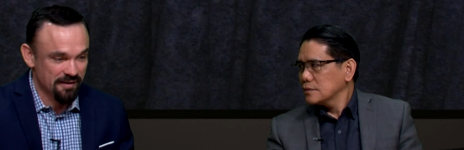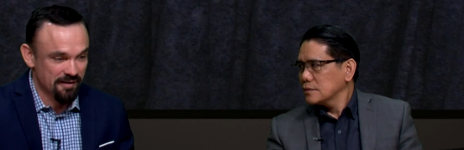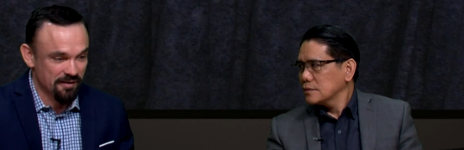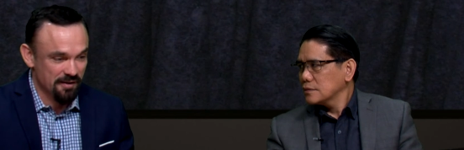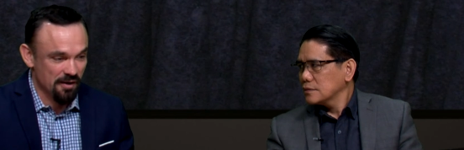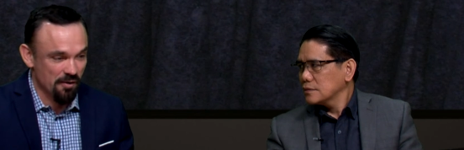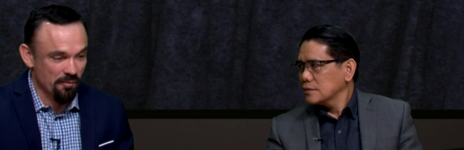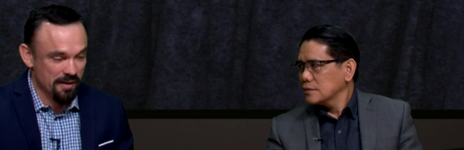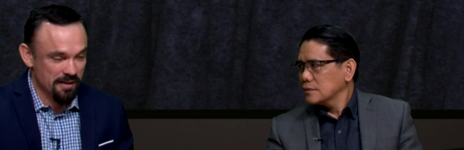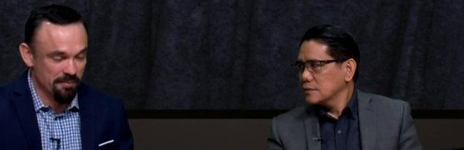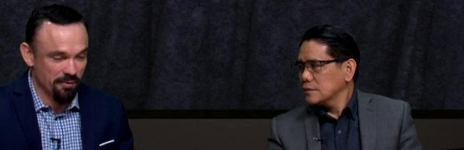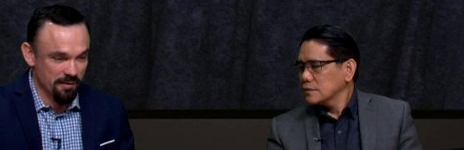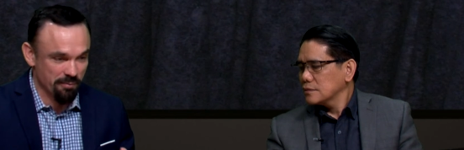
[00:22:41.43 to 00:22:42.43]
Speaker 1: You know, when you
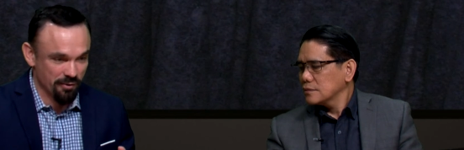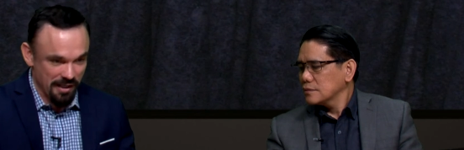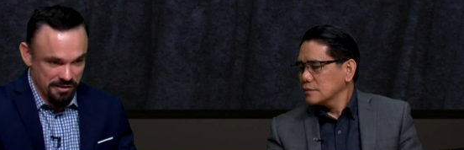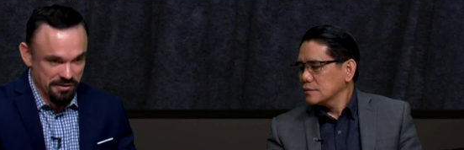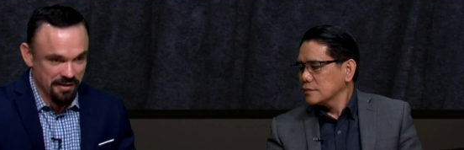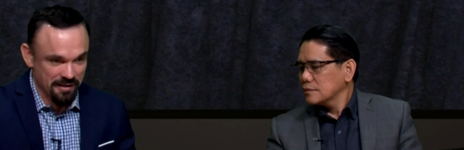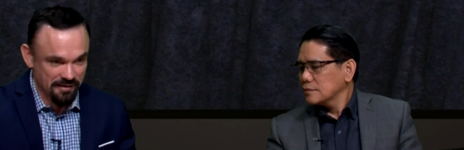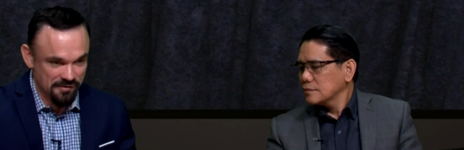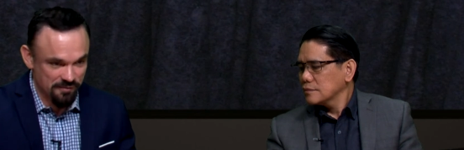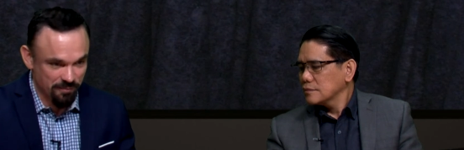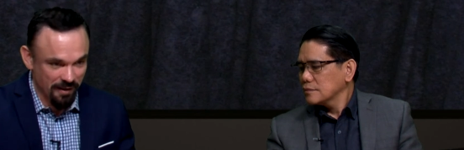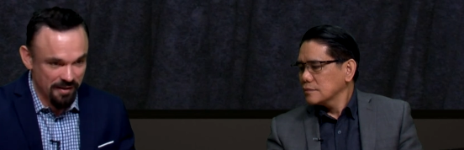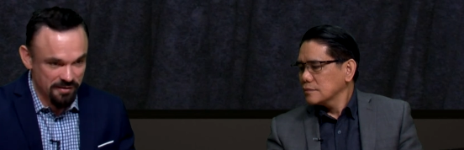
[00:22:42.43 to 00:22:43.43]
put pressure on a
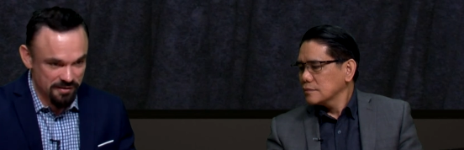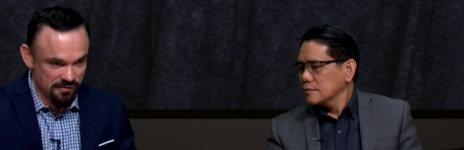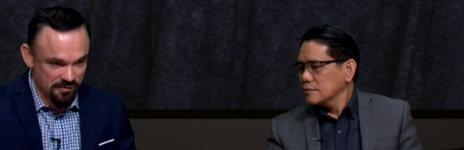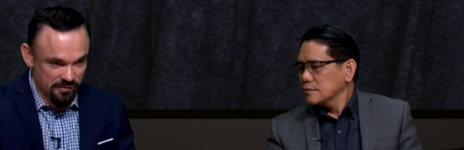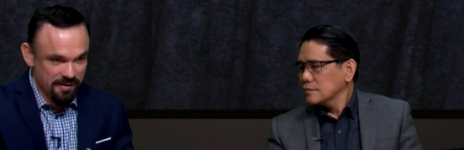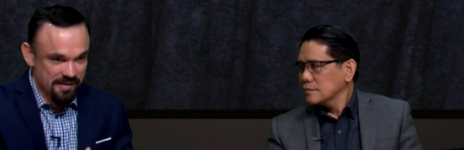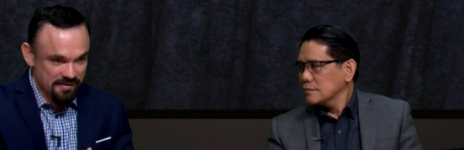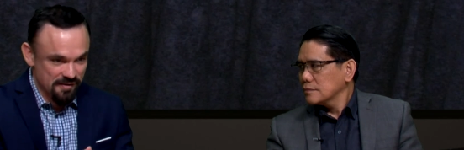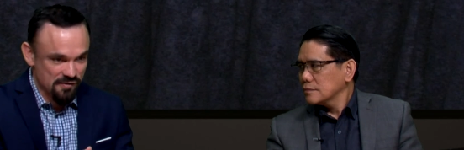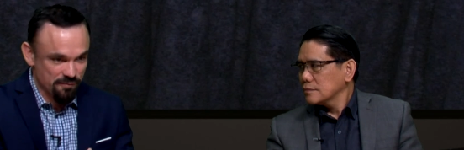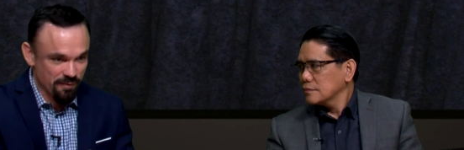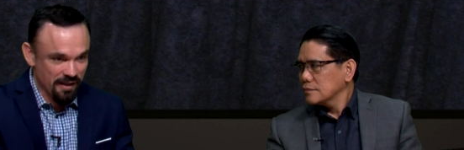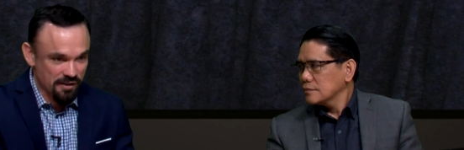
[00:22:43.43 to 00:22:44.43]
sponge, you squeeze a
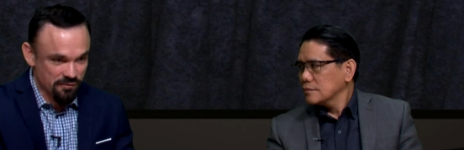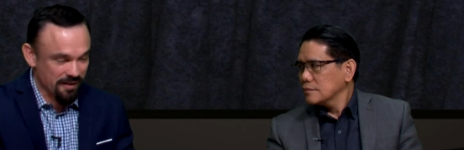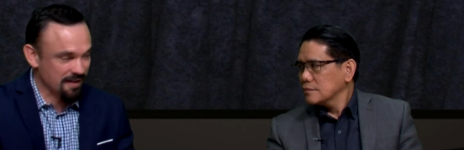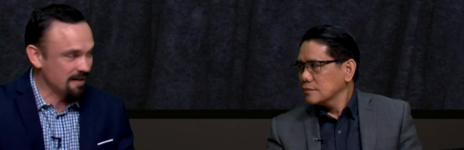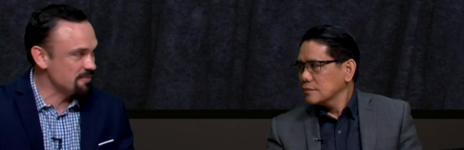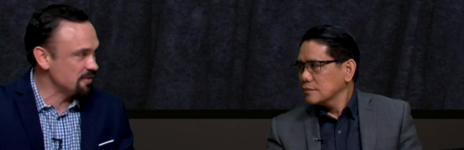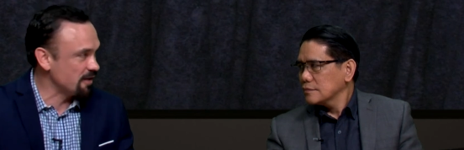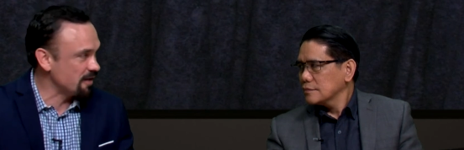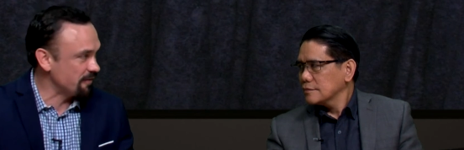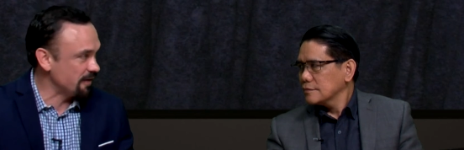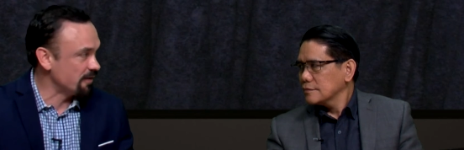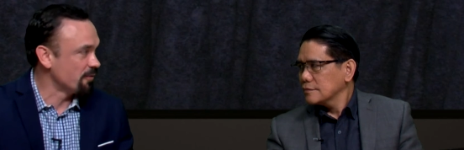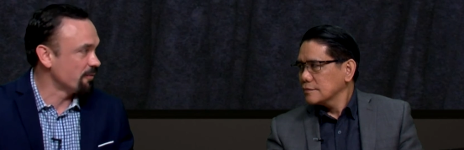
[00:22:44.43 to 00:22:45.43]
sponge, what comes out of
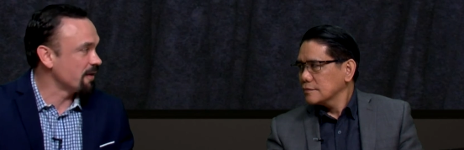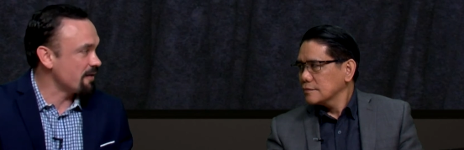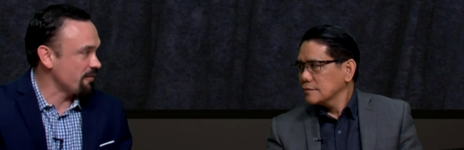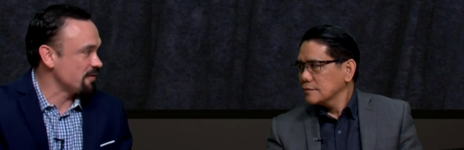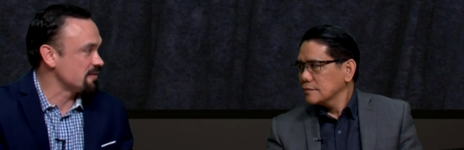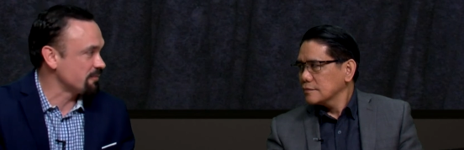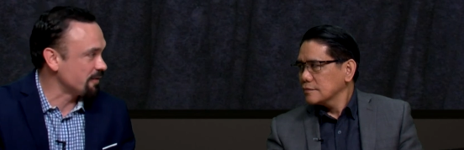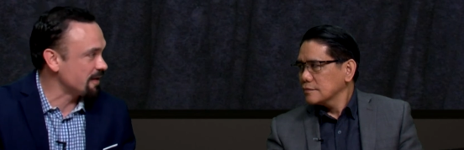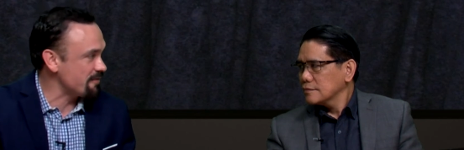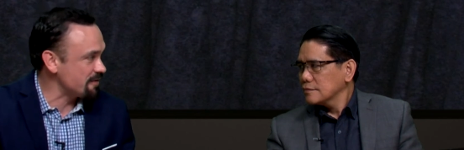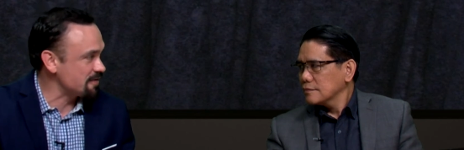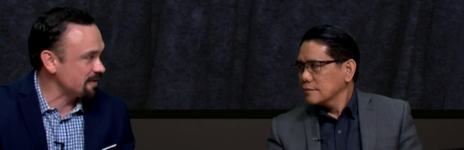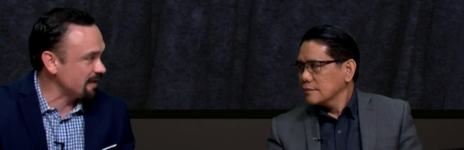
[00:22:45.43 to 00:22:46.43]
it?
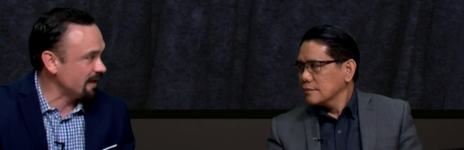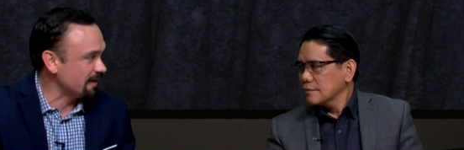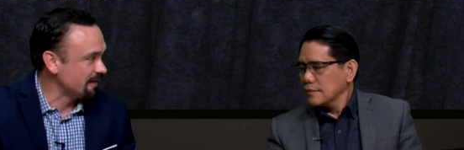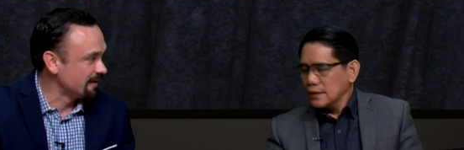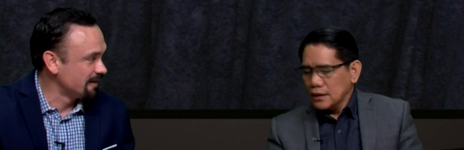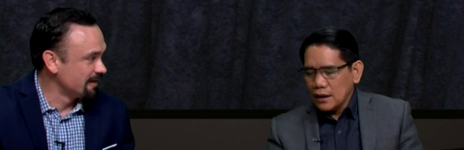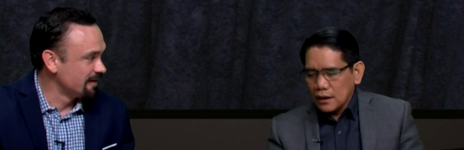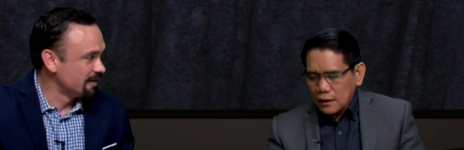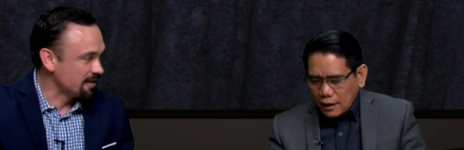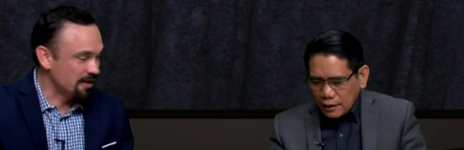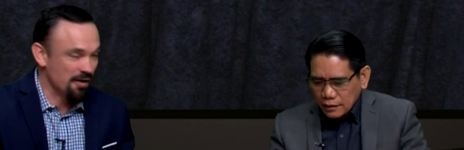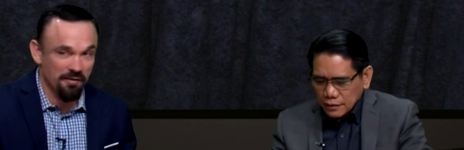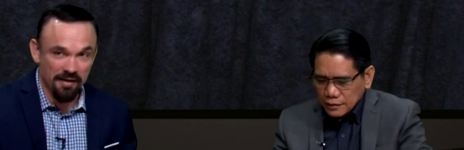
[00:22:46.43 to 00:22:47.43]
Whatever's in it. Yeah. You
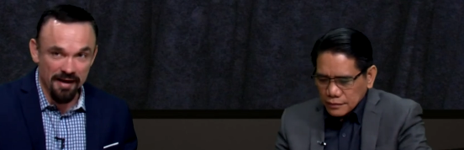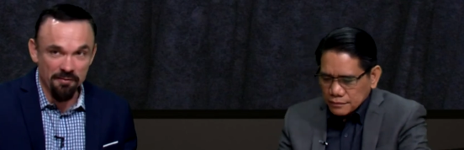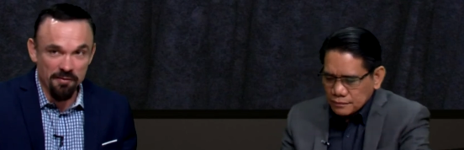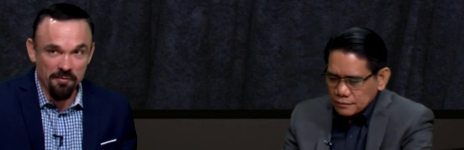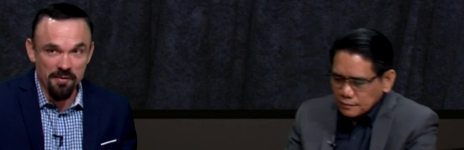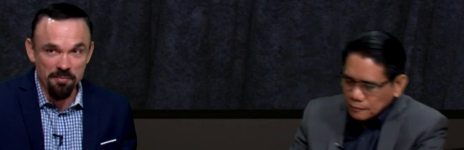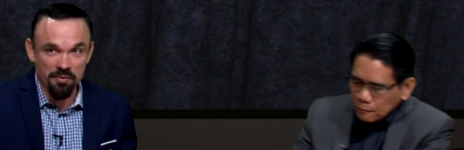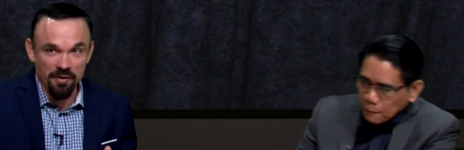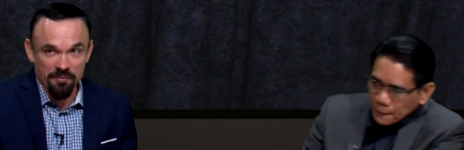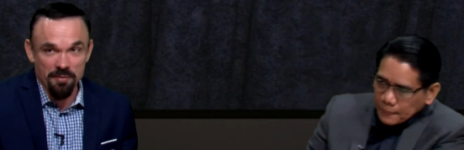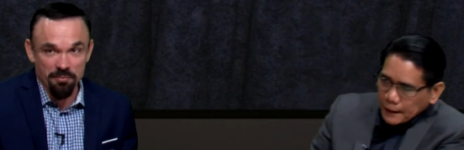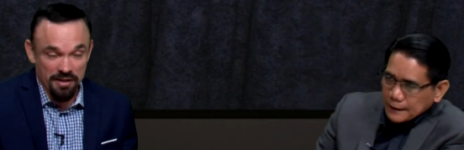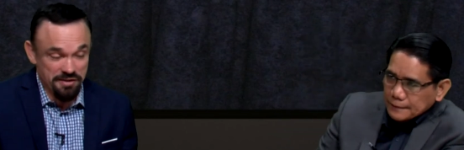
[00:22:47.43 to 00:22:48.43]
know, and when
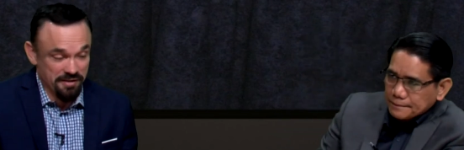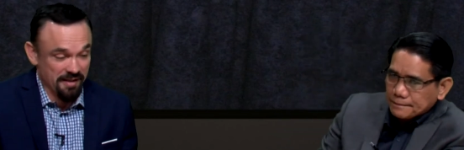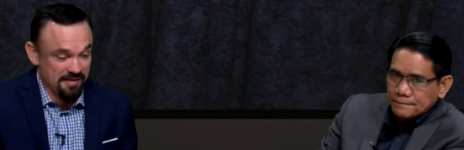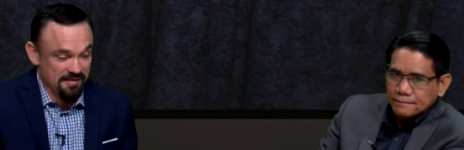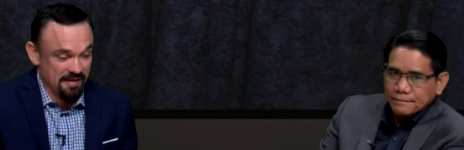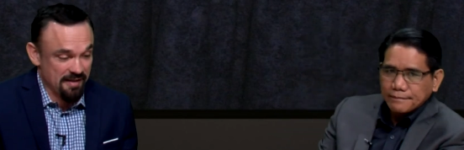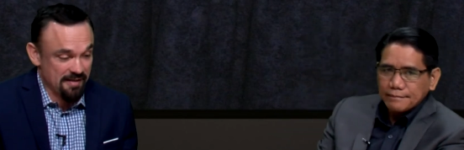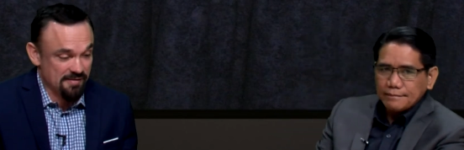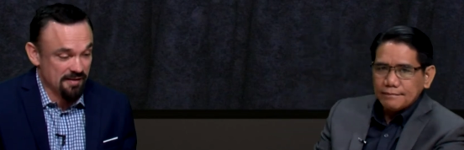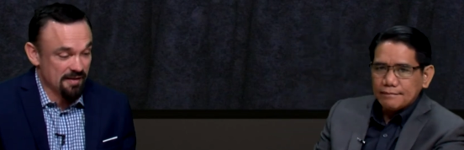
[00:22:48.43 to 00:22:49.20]
pressure gets on us,